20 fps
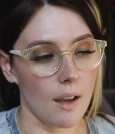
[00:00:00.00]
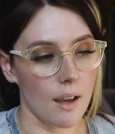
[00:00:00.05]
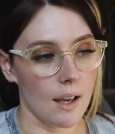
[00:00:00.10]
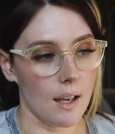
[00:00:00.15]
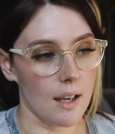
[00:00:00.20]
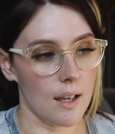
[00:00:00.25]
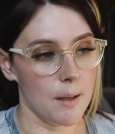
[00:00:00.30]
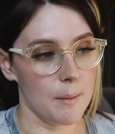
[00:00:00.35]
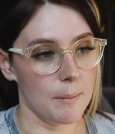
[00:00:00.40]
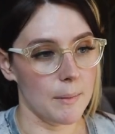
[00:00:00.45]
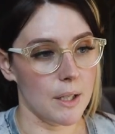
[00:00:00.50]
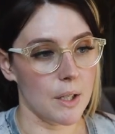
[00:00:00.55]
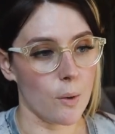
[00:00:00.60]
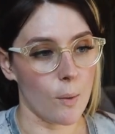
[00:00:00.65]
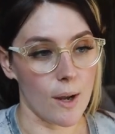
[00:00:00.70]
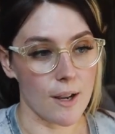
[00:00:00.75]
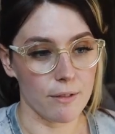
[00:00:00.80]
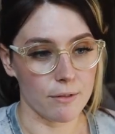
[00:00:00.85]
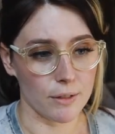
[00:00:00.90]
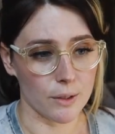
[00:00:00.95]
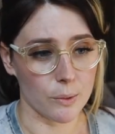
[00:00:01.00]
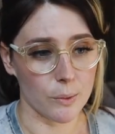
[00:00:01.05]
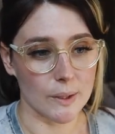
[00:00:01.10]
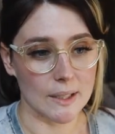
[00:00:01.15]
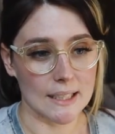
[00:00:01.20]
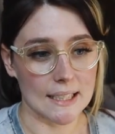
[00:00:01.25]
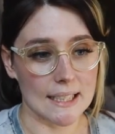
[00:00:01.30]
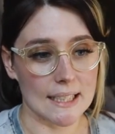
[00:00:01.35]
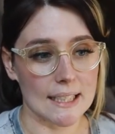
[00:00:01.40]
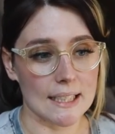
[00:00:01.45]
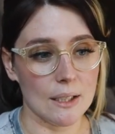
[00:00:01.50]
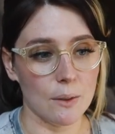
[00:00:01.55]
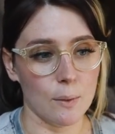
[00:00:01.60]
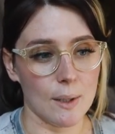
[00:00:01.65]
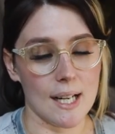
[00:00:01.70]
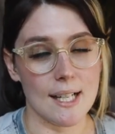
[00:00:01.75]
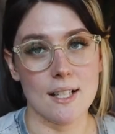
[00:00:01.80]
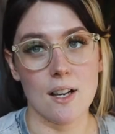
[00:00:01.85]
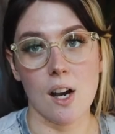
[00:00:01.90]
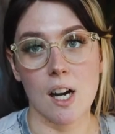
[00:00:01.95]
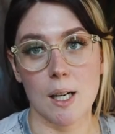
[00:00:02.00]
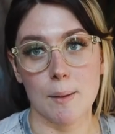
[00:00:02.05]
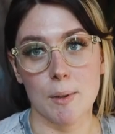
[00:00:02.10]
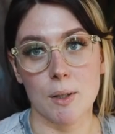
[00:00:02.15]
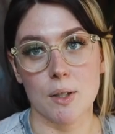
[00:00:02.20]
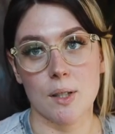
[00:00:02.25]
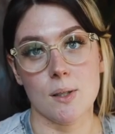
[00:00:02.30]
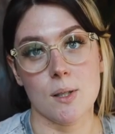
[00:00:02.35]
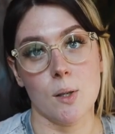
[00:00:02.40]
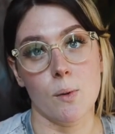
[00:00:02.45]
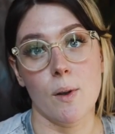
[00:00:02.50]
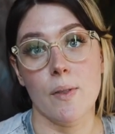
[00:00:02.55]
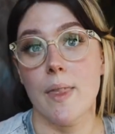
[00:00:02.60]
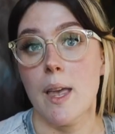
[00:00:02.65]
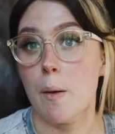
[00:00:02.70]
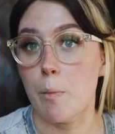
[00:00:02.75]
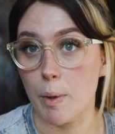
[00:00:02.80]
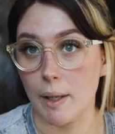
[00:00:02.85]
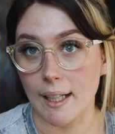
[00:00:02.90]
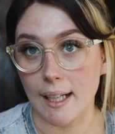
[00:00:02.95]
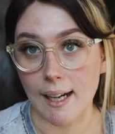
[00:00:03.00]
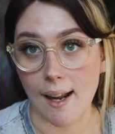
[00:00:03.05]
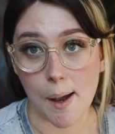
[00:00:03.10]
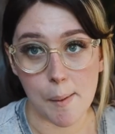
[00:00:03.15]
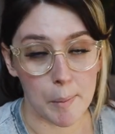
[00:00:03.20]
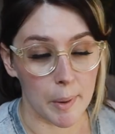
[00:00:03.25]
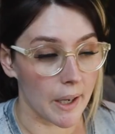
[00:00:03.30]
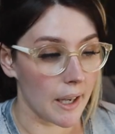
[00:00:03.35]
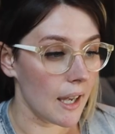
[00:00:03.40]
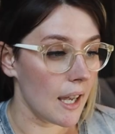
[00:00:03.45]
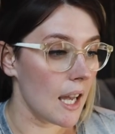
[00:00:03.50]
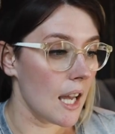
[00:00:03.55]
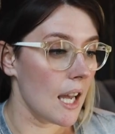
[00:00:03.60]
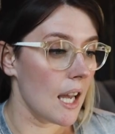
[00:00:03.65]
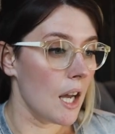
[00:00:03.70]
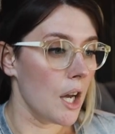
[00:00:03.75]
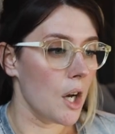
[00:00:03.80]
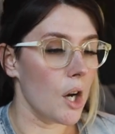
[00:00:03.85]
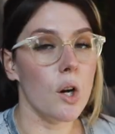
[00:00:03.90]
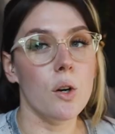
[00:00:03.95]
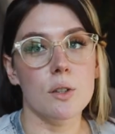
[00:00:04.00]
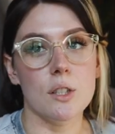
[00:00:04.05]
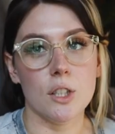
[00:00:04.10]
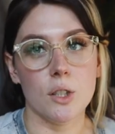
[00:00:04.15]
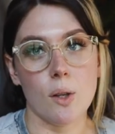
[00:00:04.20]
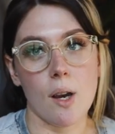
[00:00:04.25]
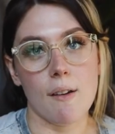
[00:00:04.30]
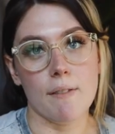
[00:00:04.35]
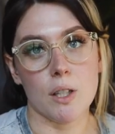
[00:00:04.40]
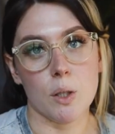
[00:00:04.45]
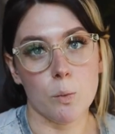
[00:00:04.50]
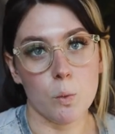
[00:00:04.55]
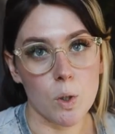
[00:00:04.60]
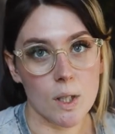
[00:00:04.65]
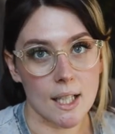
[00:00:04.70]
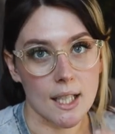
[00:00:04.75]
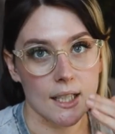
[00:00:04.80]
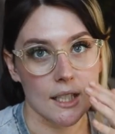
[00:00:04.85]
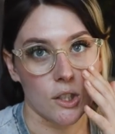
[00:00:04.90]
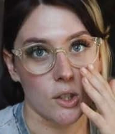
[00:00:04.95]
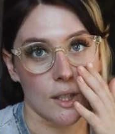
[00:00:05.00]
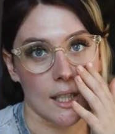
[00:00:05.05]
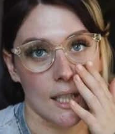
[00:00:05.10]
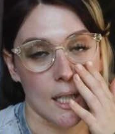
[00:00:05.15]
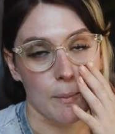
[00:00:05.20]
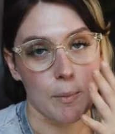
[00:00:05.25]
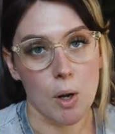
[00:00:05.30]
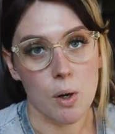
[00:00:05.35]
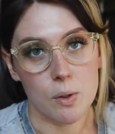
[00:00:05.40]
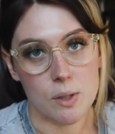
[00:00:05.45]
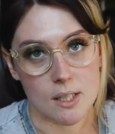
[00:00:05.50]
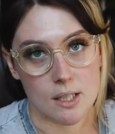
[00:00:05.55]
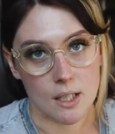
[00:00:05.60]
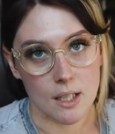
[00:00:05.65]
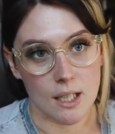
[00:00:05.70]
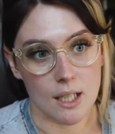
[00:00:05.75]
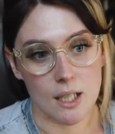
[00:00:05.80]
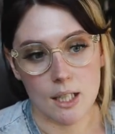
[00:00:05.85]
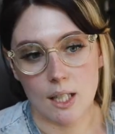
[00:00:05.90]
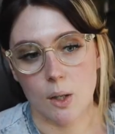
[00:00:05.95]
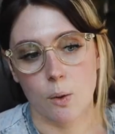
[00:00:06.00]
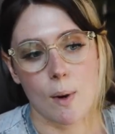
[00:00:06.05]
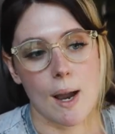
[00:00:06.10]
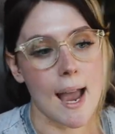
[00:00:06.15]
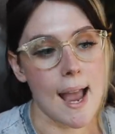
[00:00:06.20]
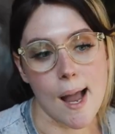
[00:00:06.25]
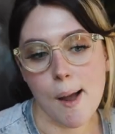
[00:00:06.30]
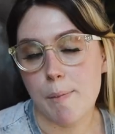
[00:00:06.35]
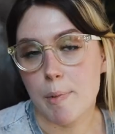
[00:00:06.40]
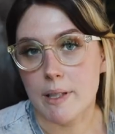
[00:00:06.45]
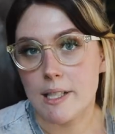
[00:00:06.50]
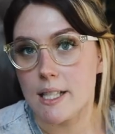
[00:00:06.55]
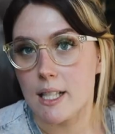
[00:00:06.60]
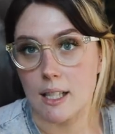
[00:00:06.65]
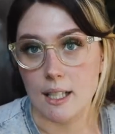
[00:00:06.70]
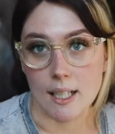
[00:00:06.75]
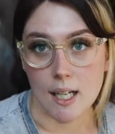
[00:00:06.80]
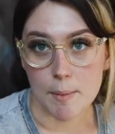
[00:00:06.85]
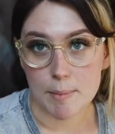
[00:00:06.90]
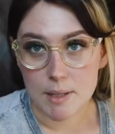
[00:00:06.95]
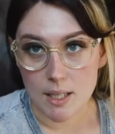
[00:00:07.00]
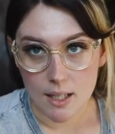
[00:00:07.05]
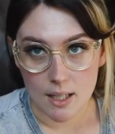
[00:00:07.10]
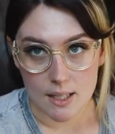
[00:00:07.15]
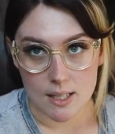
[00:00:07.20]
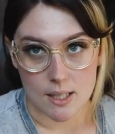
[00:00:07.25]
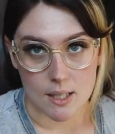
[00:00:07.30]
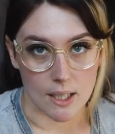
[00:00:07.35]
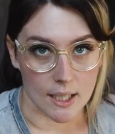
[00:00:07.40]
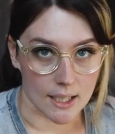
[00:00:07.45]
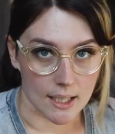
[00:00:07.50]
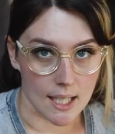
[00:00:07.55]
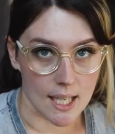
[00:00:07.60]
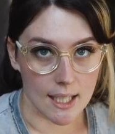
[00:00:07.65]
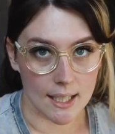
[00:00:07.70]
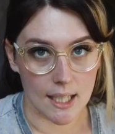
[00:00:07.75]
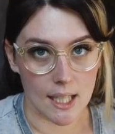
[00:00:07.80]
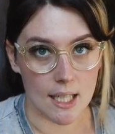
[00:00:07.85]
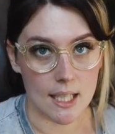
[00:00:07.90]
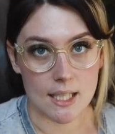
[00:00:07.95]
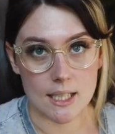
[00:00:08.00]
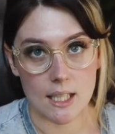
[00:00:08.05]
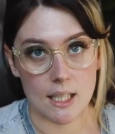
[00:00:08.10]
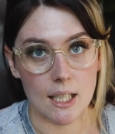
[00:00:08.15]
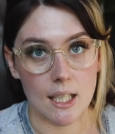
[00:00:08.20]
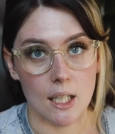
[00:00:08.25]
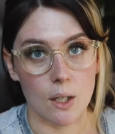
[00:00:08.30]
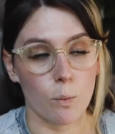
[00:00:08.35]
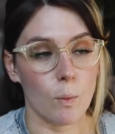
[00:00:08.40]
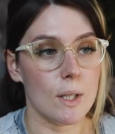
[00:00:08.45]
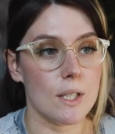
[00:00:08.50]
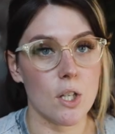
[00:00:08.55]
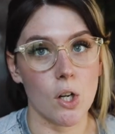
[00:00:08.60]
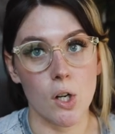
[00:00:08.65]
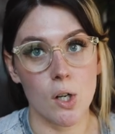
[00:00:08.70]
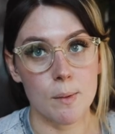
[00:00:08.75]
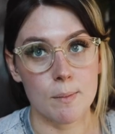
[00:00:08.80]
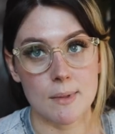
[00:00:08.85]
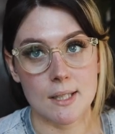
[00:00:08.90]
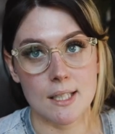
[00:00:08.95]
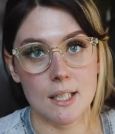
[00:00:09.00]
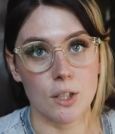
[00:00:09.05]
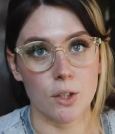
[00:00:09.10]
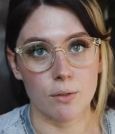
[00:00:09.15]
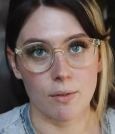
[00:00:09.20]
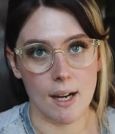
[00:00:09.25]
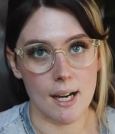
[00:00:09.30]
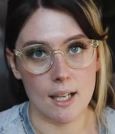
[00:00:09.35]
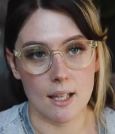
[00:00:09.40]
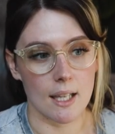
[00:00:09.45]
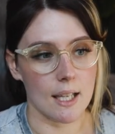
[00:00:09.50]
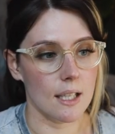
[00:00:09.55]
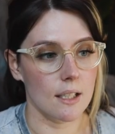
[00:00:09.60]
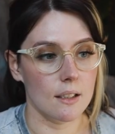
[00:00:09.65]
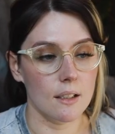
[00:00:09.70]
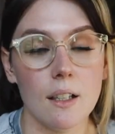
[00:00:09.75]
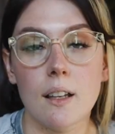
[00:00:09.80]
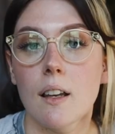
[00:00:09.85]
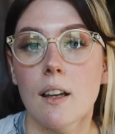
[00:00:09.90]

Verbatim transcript: um, quite frequently when I talk about this or when they bring it up. Oh, did you have any warning? Did you get any posts deleted? Like, what happened to lead up to this, to it getting deleted? What terms did you violate?